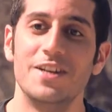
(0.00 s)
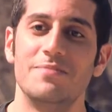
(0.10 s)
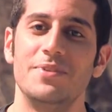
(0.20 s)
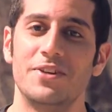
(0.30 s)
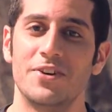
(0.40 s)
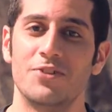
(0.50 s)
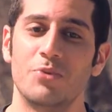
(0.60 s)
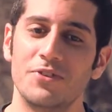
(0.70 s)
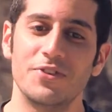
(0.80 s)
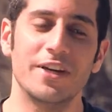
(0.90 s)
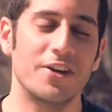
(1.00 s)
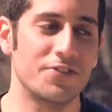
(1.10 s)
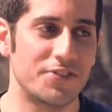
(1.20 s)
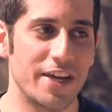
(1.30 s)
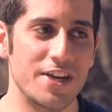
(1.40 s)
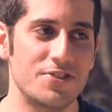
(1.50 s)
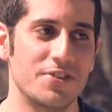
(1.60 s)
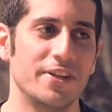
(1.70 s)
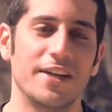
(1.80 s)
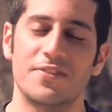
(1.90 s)
Because once you get on stage and
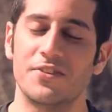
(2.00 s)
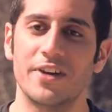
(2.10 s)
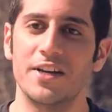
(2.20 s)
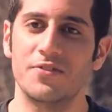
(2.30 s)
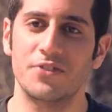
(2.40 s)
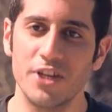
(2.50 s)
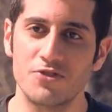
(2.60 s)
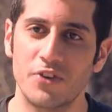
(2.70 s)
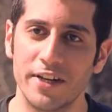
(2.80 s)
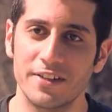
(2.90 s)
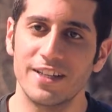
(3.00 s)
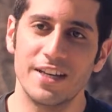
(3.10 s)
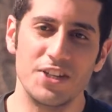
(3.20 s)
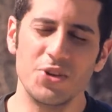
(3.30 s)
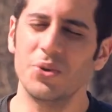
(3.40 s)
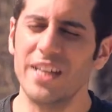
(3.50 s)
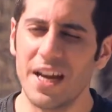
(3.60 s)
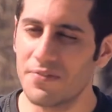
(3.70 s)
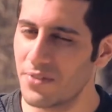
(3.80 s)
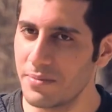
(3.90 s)
you get this kind of stage fright, and you only
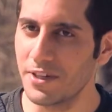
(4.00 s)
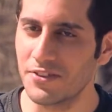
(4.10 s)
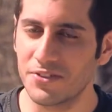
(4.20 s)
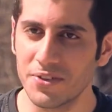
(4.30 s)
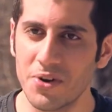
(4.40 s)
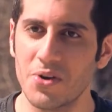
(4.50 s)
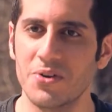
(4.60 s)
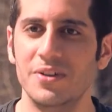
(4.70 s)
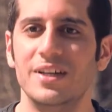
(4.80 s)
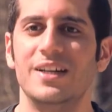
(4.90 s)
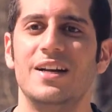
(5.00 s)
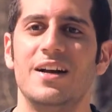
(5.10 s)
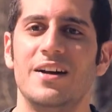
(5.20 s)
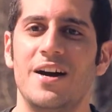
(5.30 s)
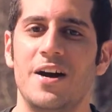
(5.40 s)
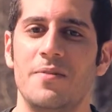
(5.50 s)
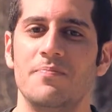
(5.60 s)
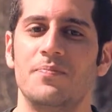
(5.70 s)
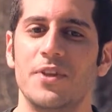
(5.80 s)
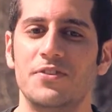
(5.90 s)
have three minutes to go, um,
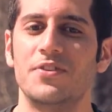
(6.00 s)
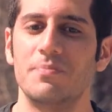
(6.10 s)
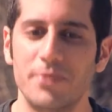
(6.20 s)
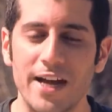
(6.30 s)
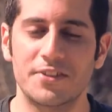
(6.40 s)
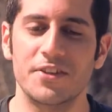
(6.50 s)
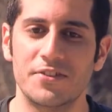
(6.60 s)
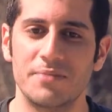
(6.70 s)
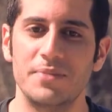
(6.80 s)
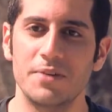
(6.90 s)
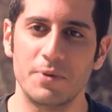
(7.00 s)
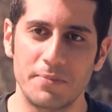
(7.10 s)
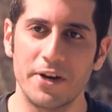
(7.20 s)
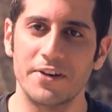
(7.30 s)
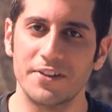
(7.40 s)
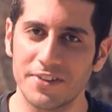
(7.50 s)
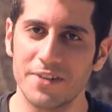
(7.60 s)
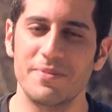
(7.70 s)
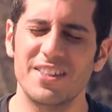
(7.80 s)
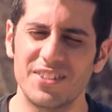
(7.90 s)
it's the practice and being prepared that's going to
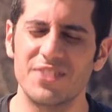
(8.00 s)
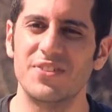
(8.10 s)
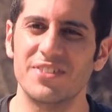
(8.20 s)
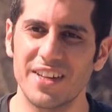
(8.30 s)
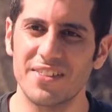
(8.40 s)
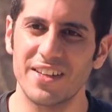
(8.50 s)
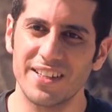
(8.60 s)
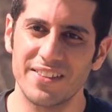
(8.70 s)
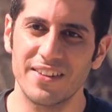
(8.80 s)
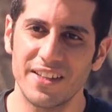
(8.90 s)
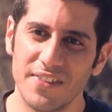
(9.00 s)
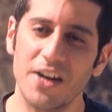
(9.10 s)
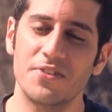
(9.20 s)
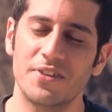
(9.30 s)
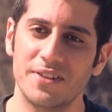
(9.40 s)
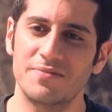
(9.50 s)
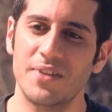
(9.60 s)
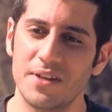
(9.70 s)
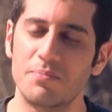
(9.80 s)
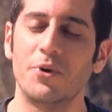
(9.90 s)
make the difference, I think. And that was a,
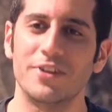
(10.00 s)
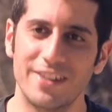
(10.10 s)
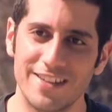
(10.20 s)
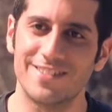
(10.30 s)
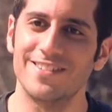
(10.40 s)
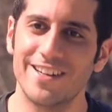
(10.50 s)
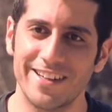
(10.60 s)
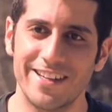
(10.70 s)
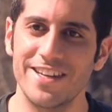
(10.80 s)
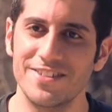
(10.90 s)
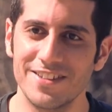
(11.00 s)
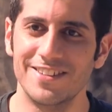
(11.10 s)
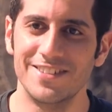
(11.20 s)
an important lesson that I gained.